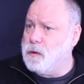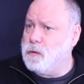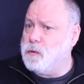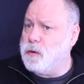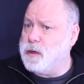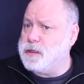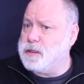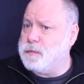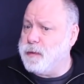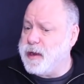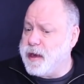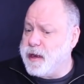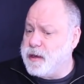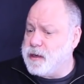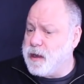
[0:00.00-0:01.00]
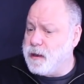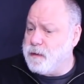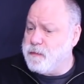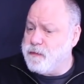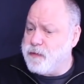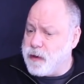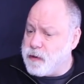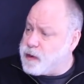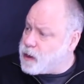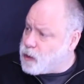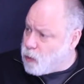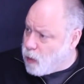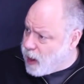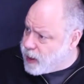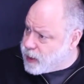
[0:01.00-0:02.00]
was being done fairly
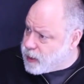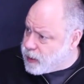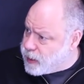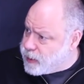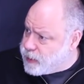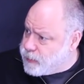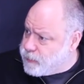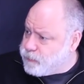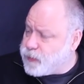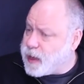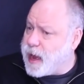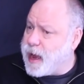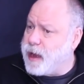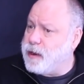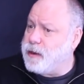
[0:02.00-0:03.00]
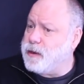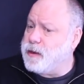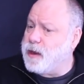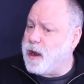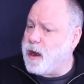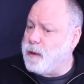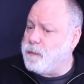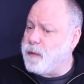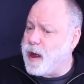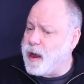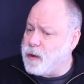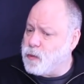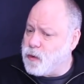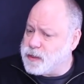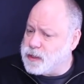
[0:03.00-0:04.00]
quietly, and I
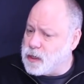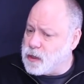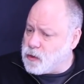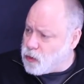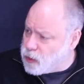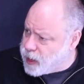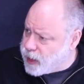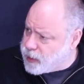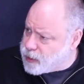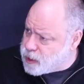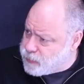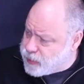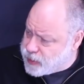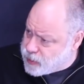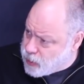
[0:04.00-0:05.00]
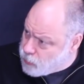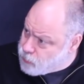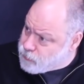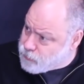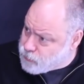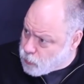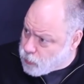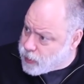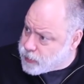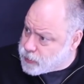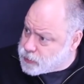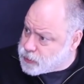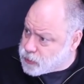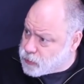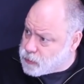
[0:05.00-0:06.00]
wasn't looking to be known for it,
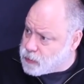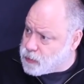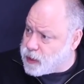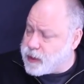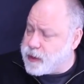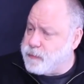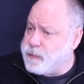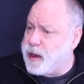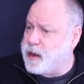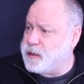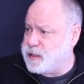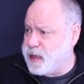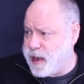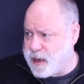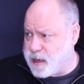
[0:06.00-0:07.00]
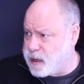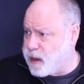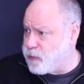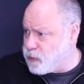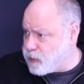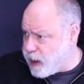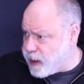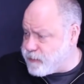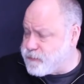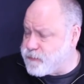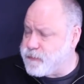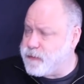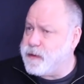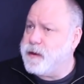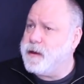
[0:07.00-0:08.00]
certainly, because I had another life.
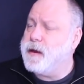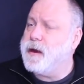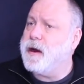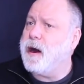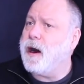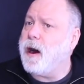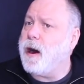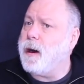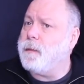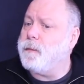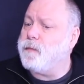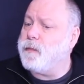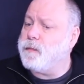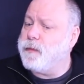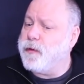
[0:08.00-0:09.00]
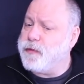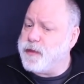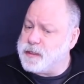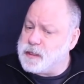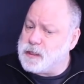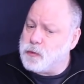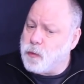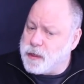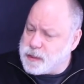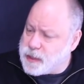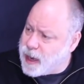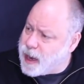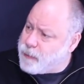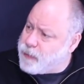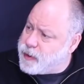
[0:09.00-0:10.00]
But this is what's
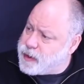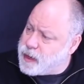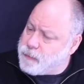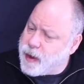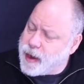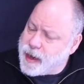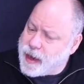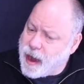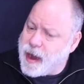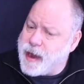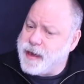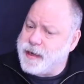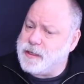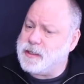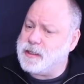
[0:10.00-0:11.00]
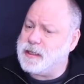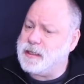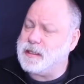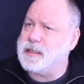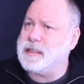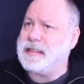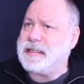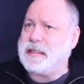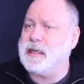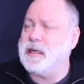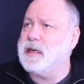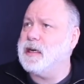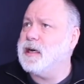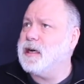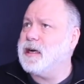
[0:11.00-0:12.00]
happened in my guides since,
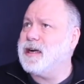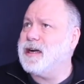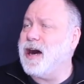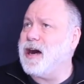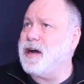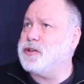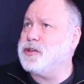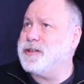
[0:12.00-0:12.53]
I